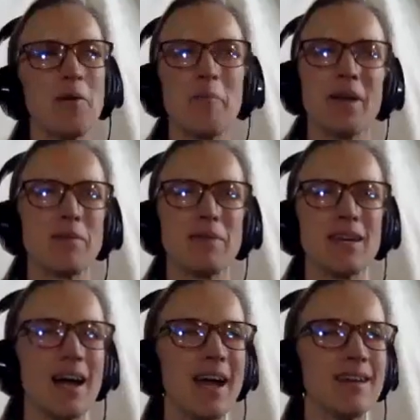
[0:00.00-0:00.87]

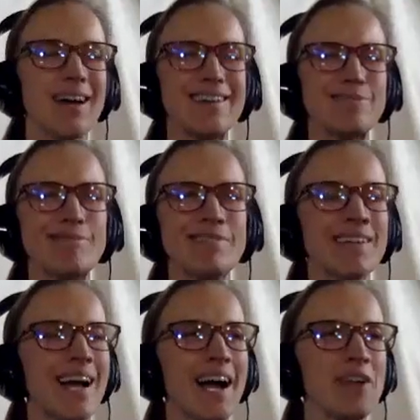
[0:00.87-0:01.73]
maybe.
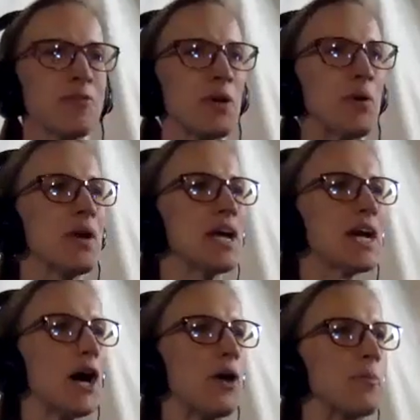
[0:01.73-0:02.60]
I don't know.
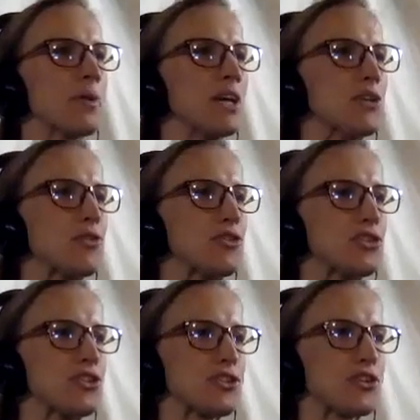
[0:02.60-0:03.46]
Can you
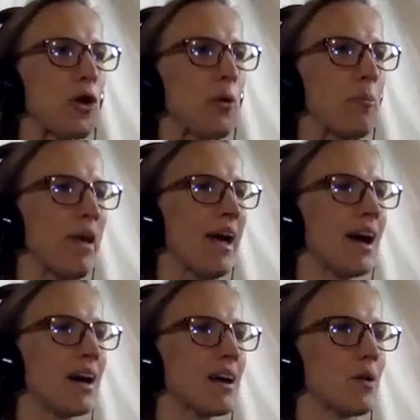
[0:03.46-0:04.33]
just start back